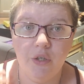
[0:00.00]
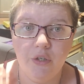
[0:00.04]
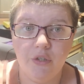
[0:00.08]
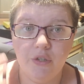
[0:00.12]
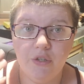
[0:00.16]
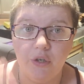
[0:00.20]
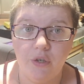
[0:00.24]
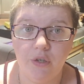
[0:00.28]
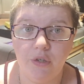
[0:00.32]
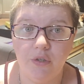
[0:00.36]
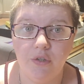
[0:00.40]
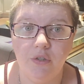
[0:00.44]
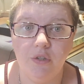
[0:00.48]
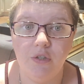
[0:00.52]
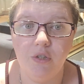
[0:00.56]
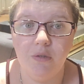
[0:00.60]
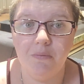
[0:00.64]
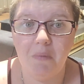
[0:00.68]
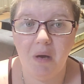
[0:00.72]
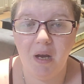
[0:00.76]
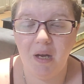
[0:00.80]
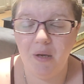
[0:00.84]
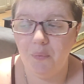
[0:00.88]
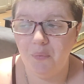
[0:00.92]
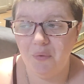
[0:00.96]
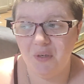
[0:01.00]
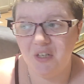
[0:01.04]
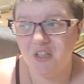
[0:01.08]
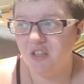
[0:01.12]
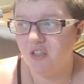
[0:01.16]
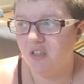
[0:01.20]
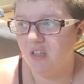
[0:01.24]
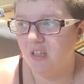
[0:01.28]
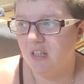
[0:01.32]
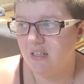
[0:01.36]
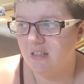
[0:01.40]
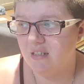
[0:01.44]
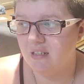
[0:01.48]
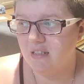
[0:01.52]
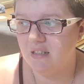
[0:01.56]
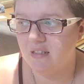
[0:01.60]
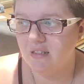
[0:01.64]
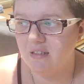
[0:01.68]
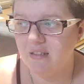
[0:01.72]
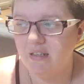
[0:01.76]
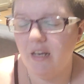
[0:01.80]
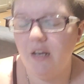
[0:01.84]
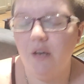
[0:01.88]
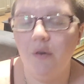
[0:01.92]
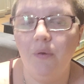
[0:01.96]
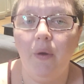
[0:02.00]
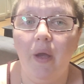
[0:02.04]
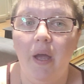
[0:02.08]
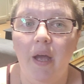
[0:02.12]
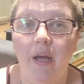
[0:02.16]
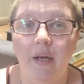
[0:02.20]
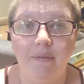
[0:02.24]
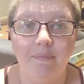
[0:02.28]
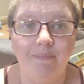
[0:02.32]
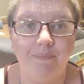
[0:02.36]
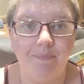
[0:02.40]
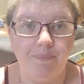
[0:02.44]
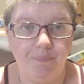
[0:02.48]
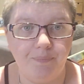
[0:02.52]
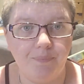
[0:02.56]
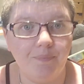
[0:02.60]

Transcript: turn to my wish list and say, okay,